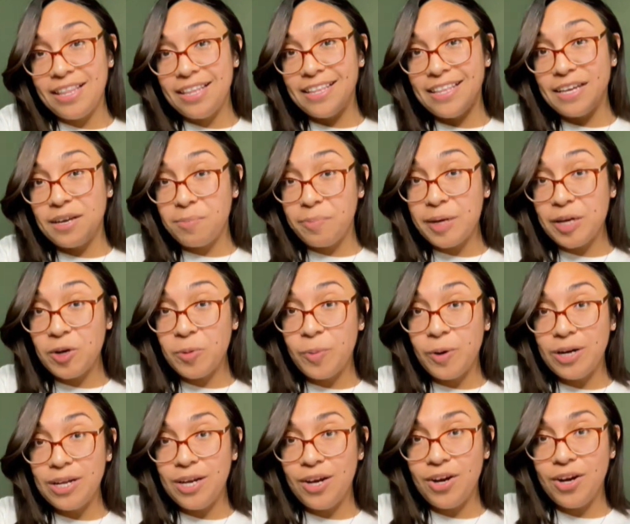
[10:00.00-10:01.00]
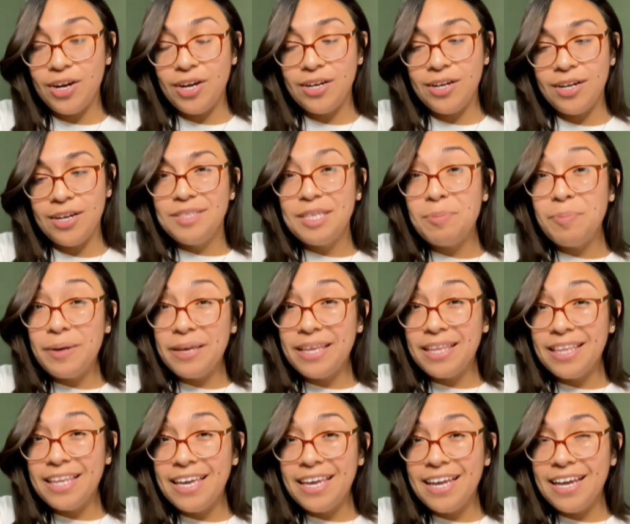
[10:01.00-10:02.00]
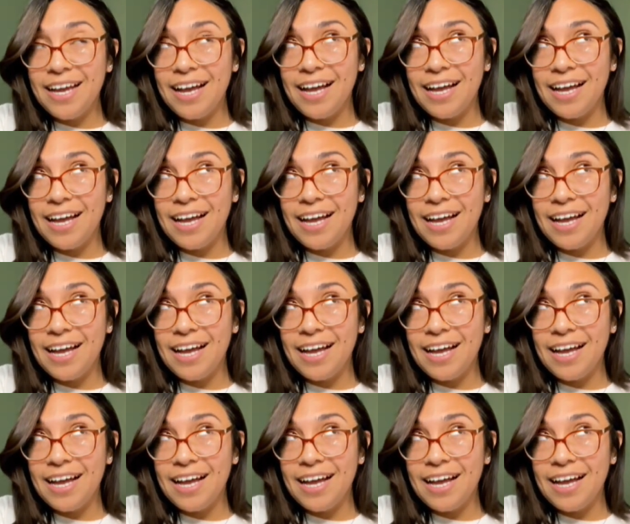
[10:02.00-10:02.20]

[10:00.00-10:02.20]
like a bigger bodyguard. Typically,